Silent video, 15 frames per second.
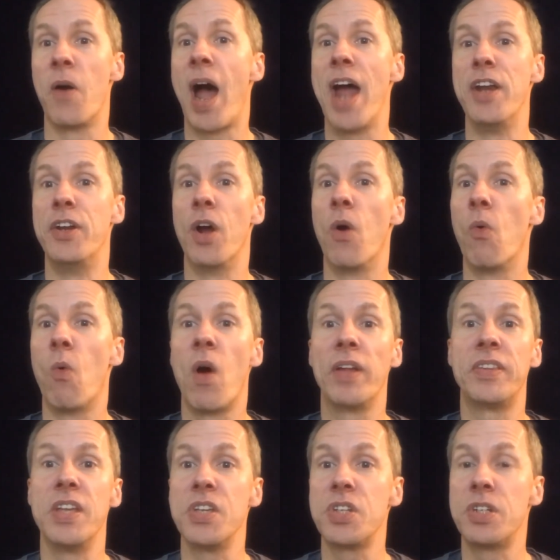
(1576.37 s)
I don't
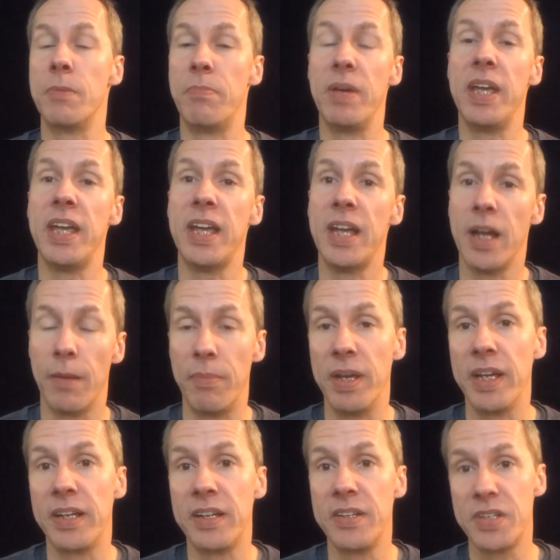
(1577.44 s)
want this to be a
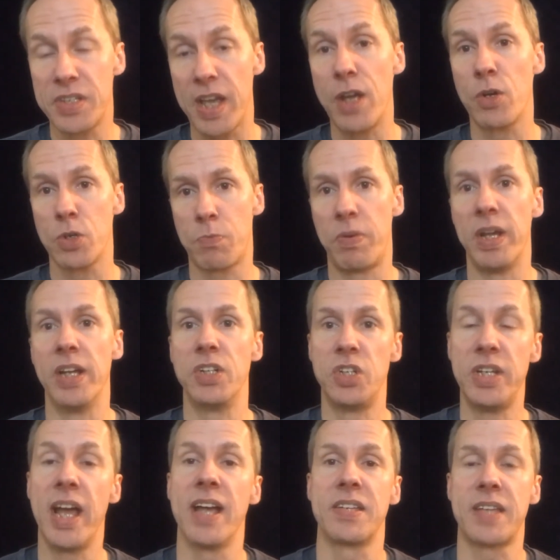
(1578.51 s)
big sales
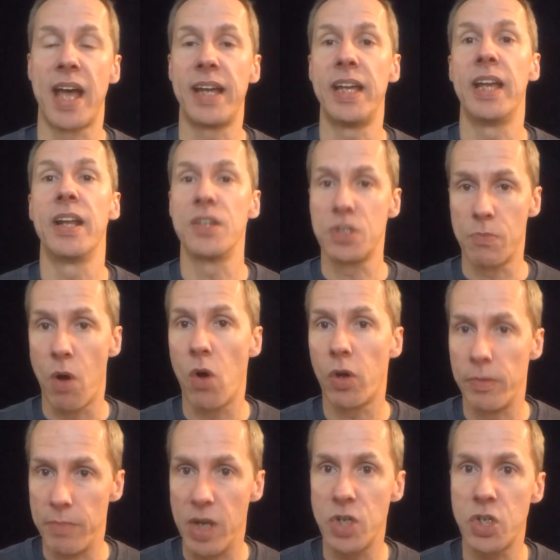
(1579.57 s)
pitch. Yes, I get a small
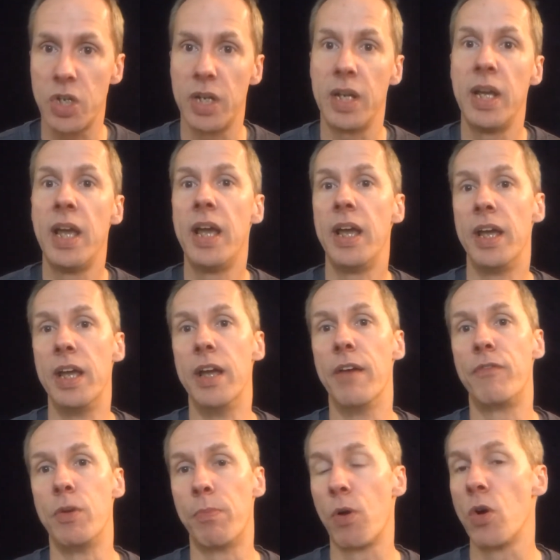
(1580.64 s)
commission
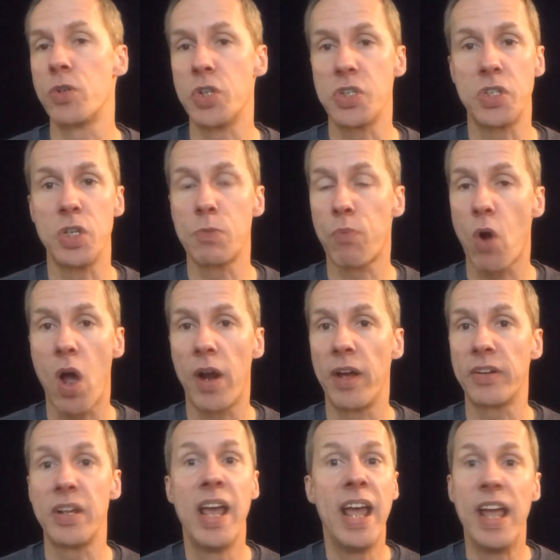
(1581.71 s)
if you purchase this
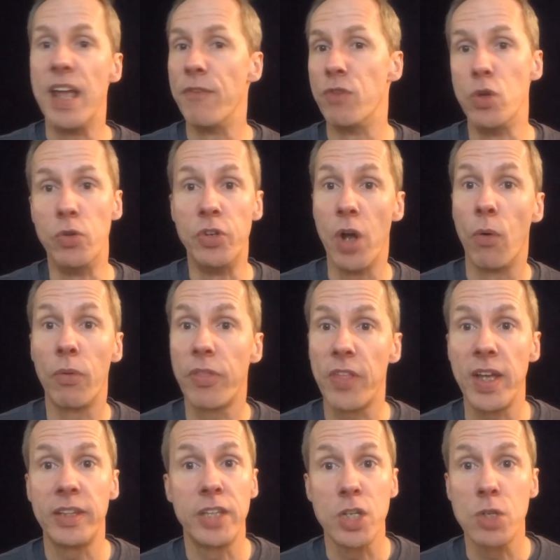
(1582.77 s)
product. If you don't
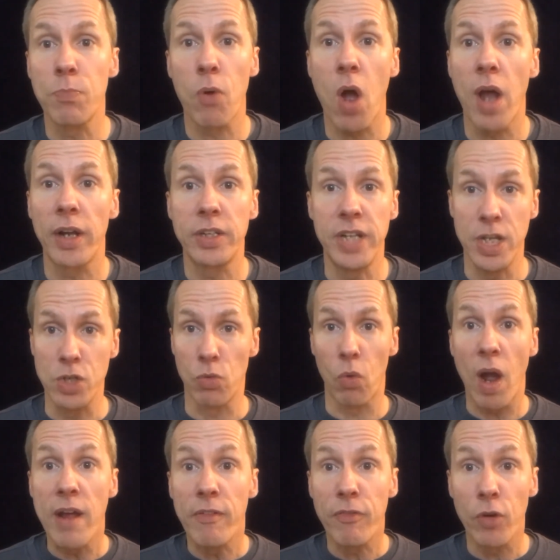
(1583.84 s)
think this product is
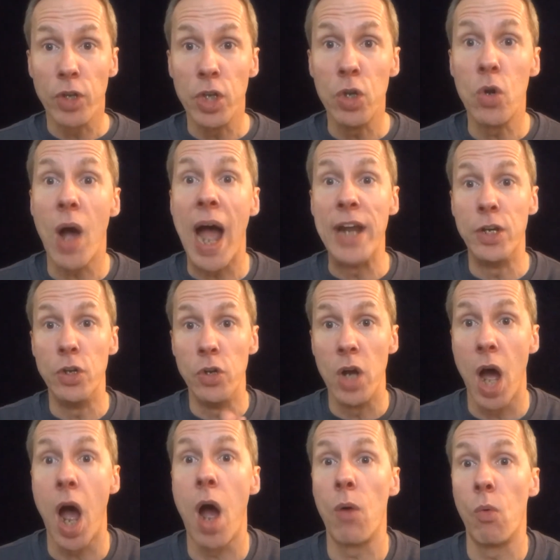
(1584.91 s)
right for you, I do
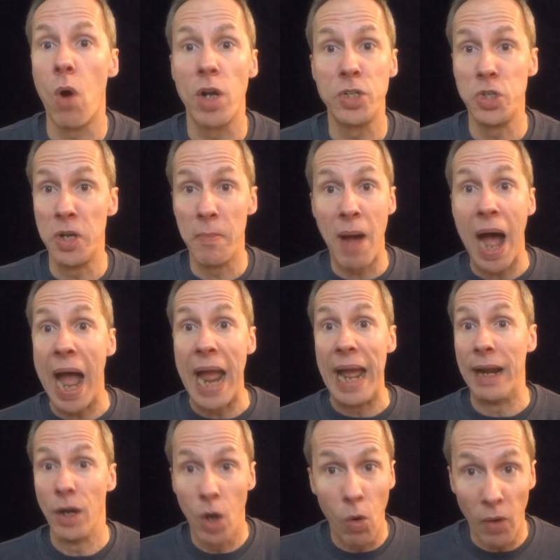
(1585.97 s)
not want you to buy
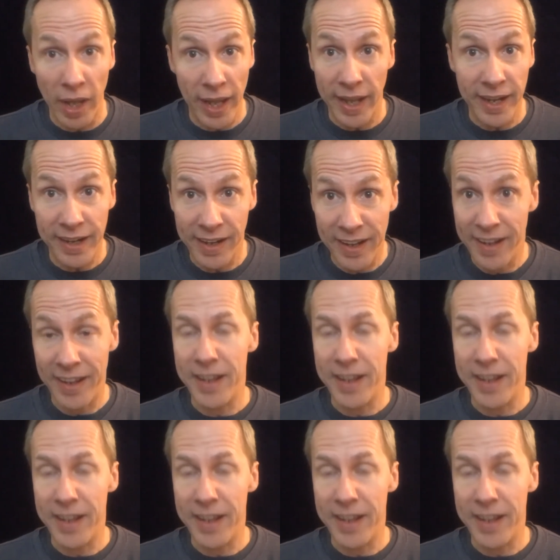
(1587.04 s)
it, okay?